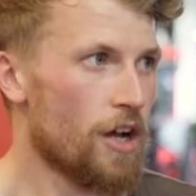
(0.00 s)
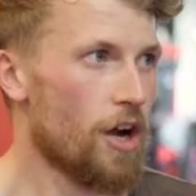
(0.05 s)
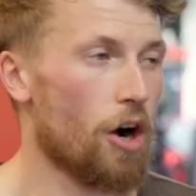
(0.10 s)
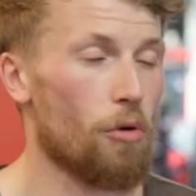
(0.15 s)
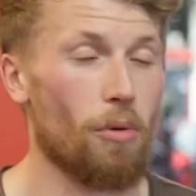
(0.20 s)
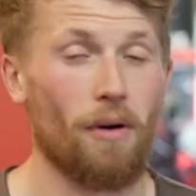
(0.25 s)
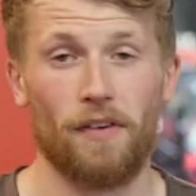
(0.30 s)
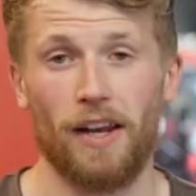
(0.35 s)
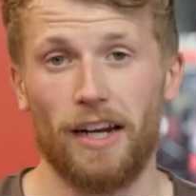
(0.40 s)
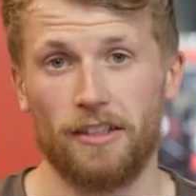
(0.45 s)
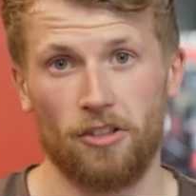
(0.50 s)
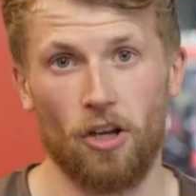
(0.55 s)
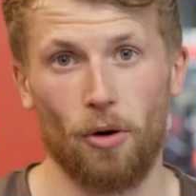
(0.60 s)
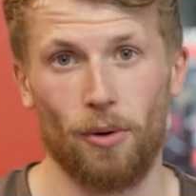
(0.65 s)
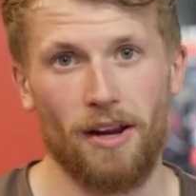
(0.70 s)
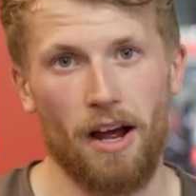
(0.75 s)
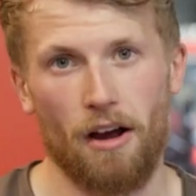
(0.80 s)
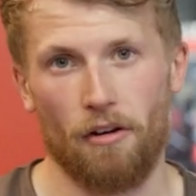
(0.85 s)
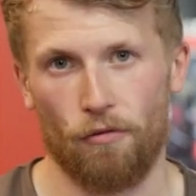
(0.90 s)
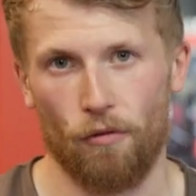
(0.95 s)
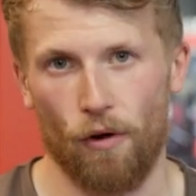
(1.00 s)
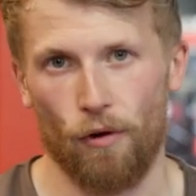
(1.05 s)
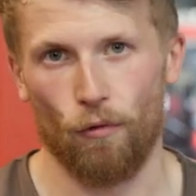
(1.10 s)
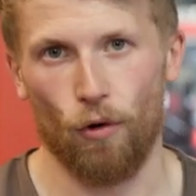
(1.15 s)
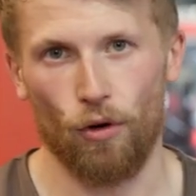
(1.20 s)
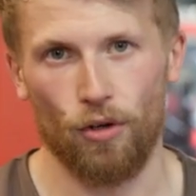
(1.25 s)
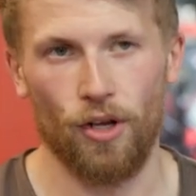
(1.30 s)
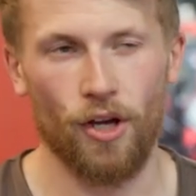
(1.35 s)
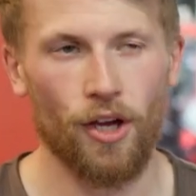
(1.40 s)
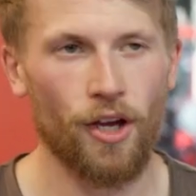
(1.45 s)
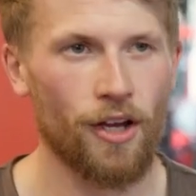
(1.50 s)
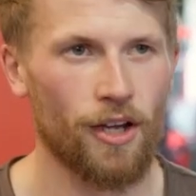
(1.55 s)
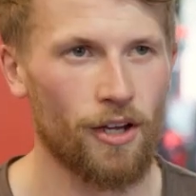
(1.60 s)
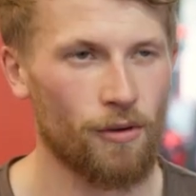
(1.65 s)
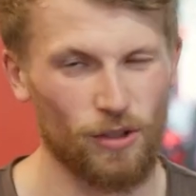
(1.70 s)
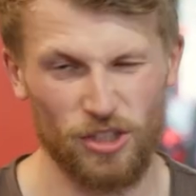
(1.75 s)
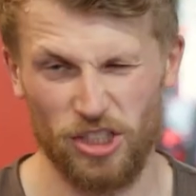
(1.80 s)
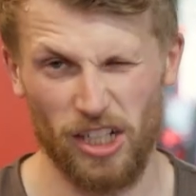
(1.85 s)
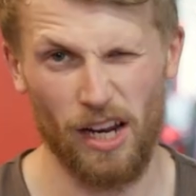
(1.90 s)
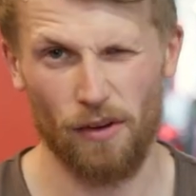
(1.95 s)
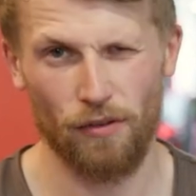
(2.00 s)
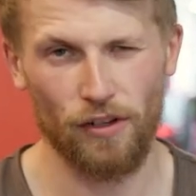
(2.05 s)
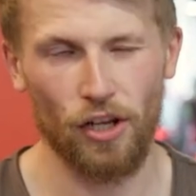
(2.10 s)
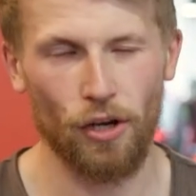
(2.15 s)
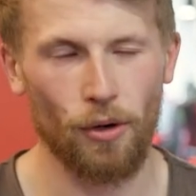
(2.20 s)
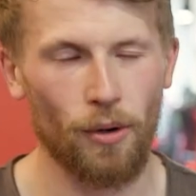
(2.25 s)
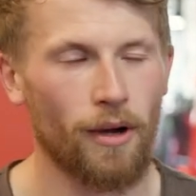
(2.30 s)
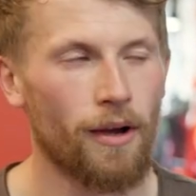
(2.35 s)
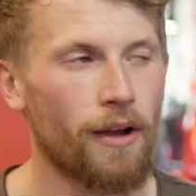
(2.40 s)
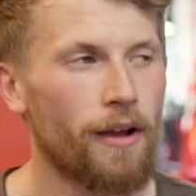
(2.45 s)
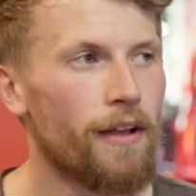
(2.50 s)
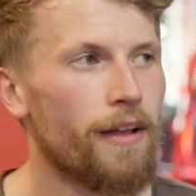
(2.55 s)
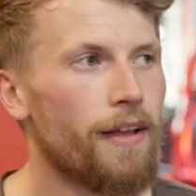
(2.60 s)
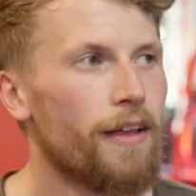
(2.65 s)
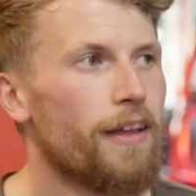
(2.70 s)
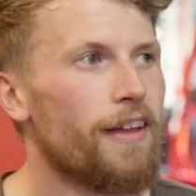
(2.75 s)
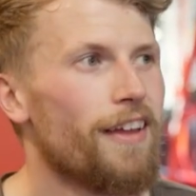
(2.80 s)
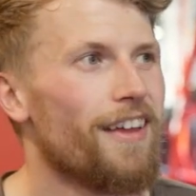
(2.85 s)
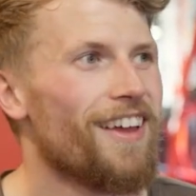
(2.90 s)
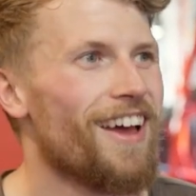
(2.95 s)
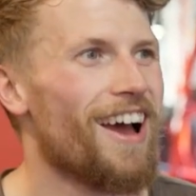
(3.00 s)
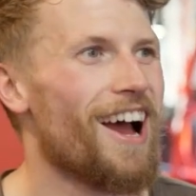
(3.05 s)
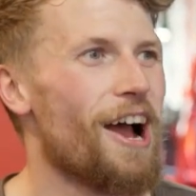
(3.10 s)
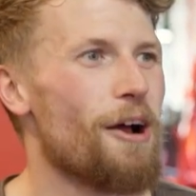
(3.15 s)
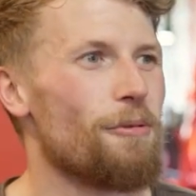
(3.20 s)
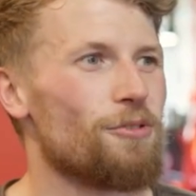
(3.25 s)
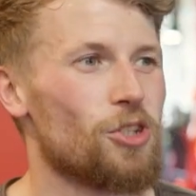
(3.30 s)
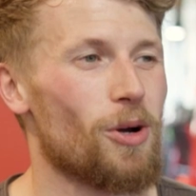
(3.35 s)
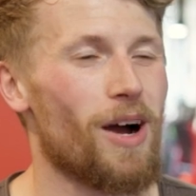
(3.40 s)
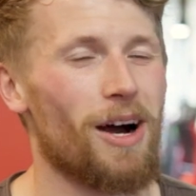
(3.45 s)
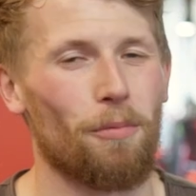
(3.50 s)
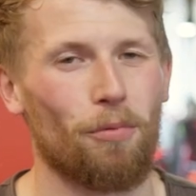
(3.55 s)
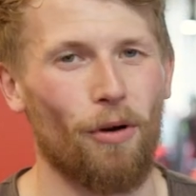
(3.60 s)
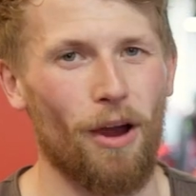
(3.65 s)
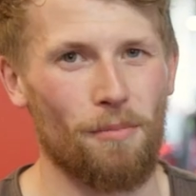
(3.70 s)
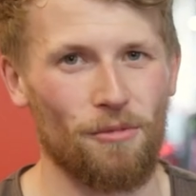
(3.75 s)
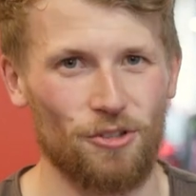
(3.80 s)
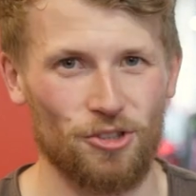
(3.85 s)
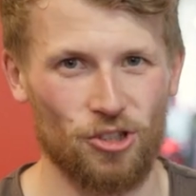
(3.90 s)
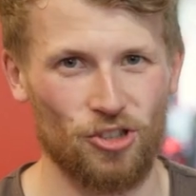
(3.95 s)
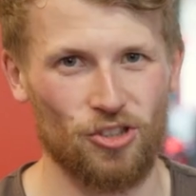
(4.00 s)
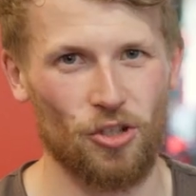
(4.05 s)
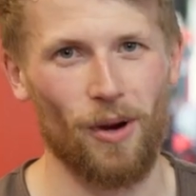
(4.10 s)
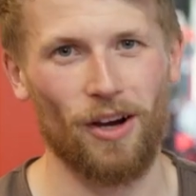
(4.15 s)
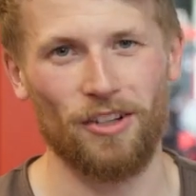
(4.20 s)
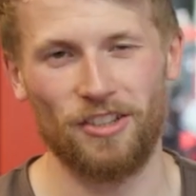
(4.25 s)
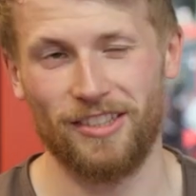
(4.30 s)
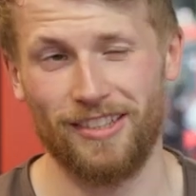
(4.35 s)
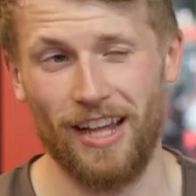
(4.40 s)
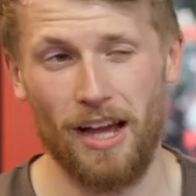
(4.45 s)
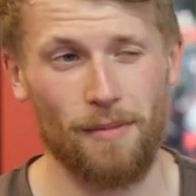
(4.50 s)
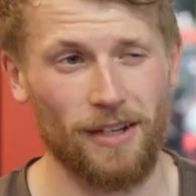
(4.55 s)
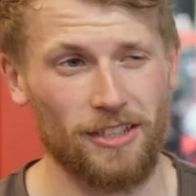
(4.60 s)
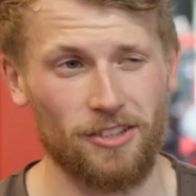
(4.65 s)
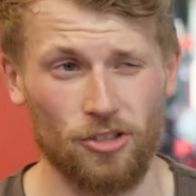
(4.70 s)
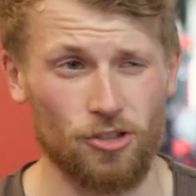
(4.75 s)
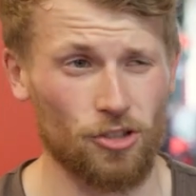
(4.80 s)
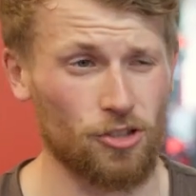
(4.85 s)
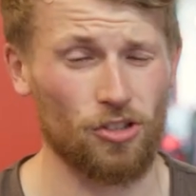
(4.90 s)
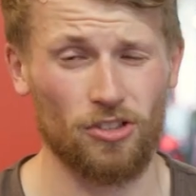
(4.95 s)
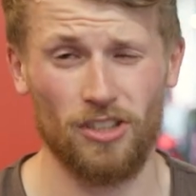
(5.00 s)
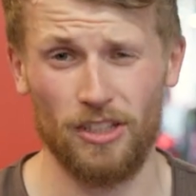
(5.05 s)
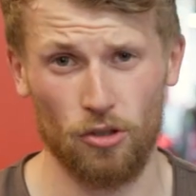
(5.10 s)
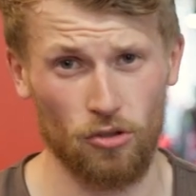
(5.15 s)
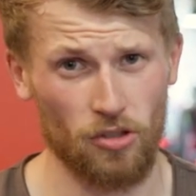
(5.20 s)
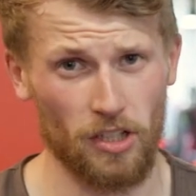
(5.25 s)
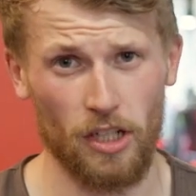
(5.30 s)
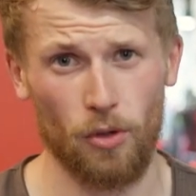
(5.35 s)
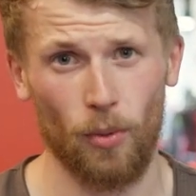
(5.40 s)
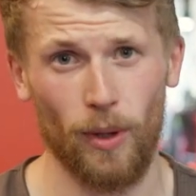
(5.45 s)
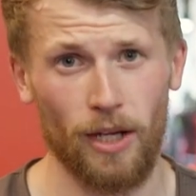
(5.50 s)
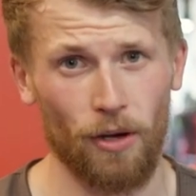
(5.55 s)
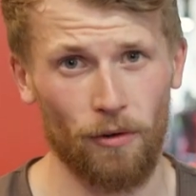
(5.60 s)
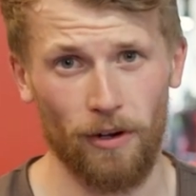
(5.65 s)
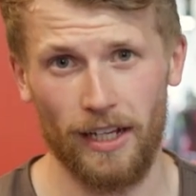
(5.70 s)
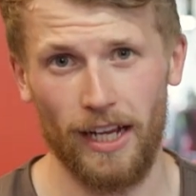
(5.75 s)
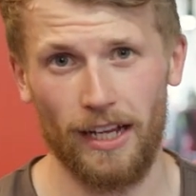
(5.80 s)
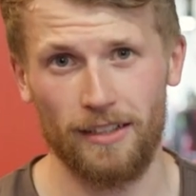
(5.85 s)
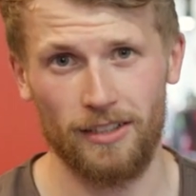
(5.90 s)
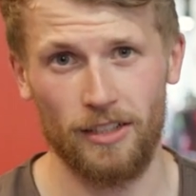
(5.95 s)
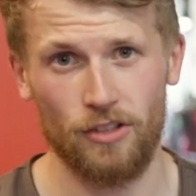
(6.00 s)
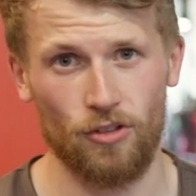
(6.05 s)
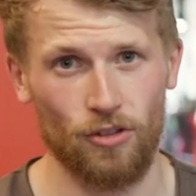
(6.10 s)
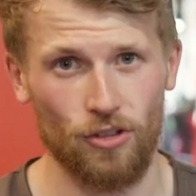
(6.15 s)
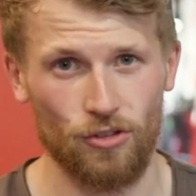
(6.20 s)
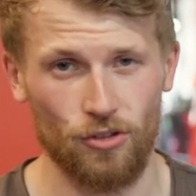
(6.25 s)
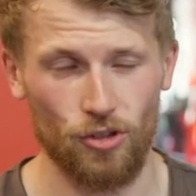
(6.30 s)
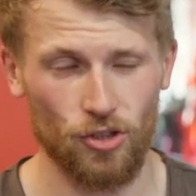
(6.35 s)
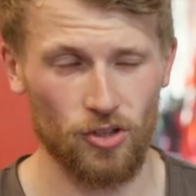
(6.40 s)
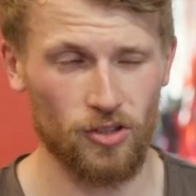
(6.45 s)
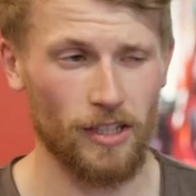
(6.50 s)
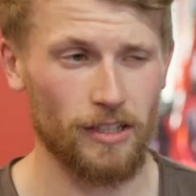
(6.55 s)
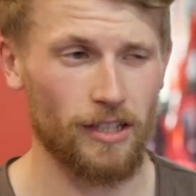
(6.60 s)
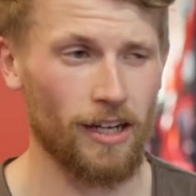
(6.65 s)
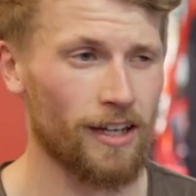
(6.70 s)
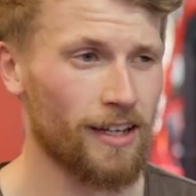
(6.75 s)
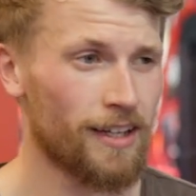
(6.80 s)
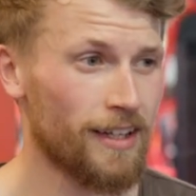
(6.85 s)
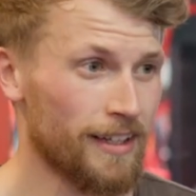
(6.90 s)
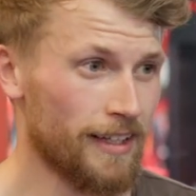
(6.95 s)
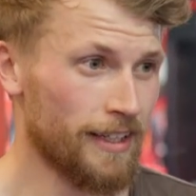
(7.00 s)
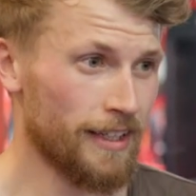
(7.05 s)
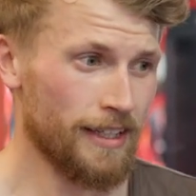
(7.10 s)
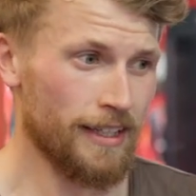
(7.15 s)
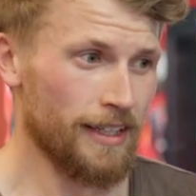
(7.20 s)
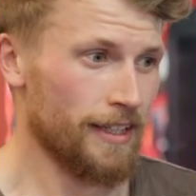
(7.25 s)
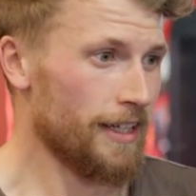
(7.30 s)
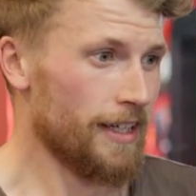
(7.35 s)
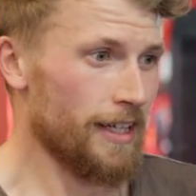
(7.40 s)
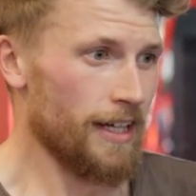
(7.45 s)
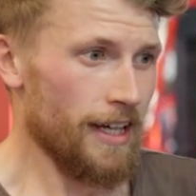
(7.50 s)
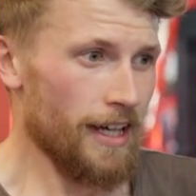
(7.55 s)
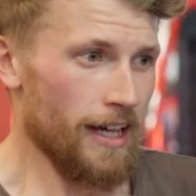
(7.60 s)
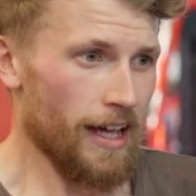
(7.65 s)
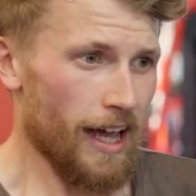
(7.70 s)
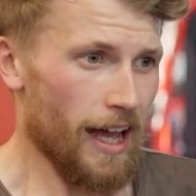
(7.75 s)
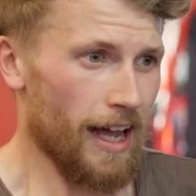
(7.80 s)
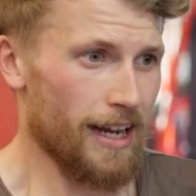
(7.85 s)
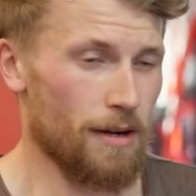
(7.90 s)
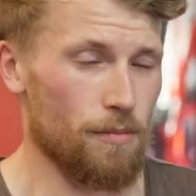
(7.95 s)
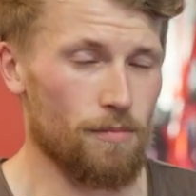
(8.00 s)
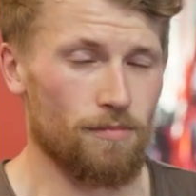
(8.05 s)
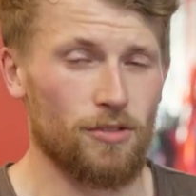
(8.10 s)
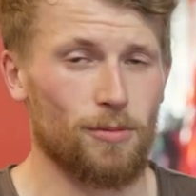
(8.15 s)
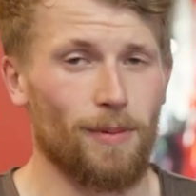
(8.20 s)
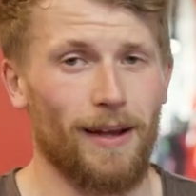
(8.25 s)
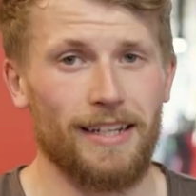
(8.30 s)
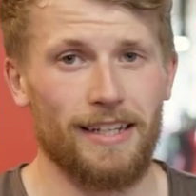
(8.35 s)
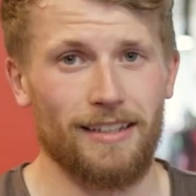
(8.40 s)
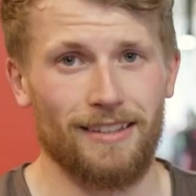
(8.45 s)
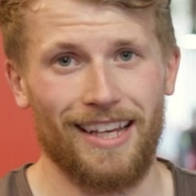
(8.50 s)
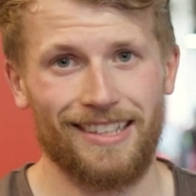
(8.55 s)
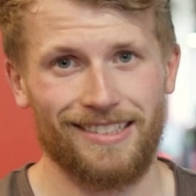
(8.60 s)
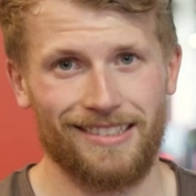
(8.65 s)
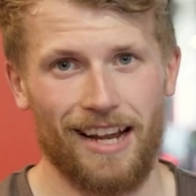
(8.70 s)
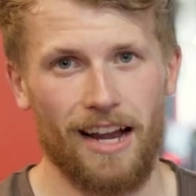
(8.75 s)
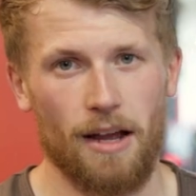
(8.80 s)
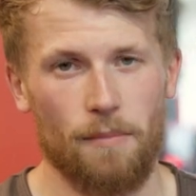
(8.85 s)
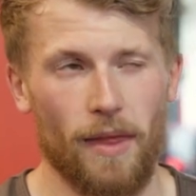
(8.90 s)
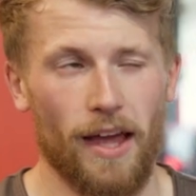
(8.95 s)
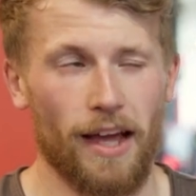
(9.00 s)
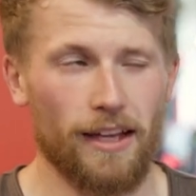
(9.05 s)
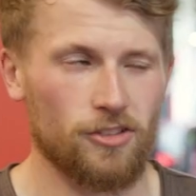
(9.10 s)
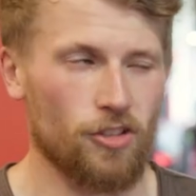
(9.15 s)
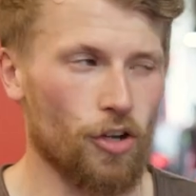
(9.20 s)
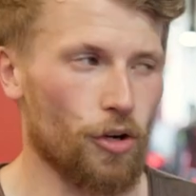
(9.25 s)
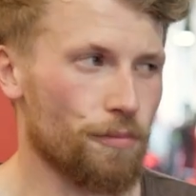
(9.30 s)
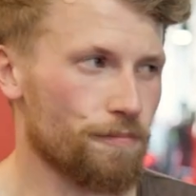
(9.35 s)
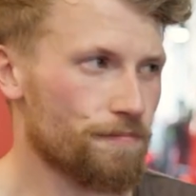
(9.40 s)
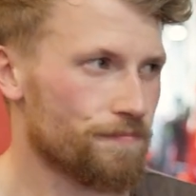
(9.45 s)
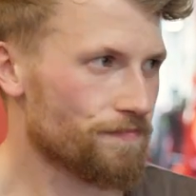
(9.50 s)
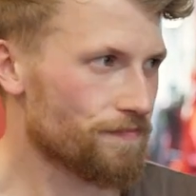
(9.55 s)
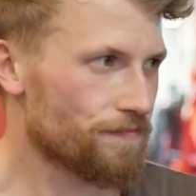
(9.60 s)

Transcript: or whether that's going out for a run, which I never do. So I'll pretty much just do it on the Stairmaster just because it does it quicker, it gets it done and dusted, and I'm spending less time there. So